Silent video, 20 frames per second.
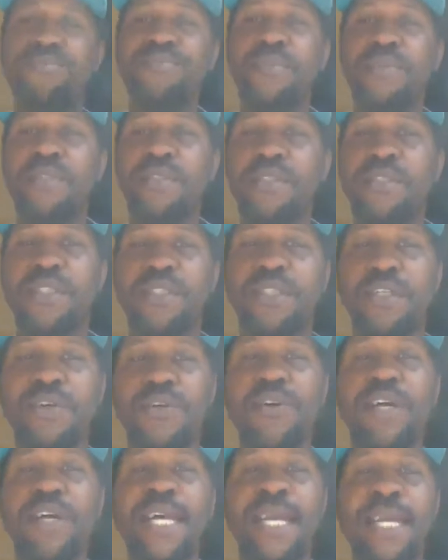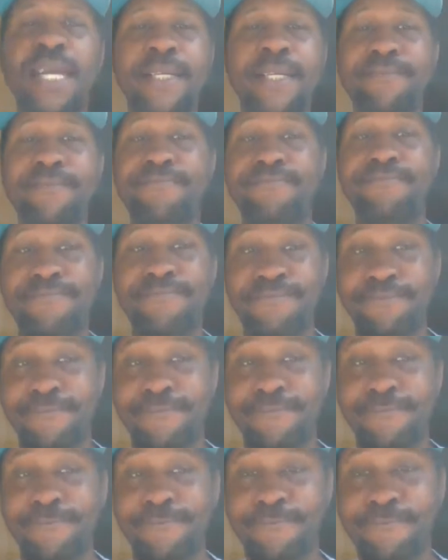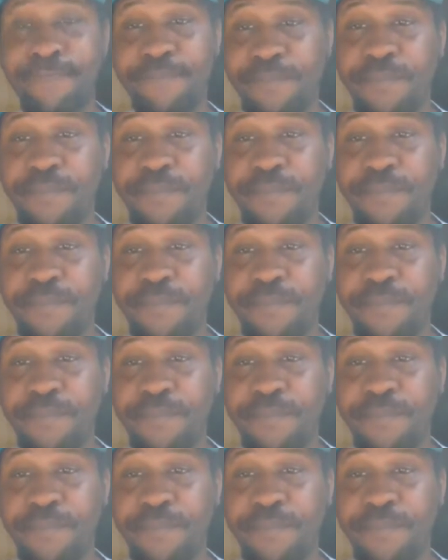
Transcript: you know, go ahead and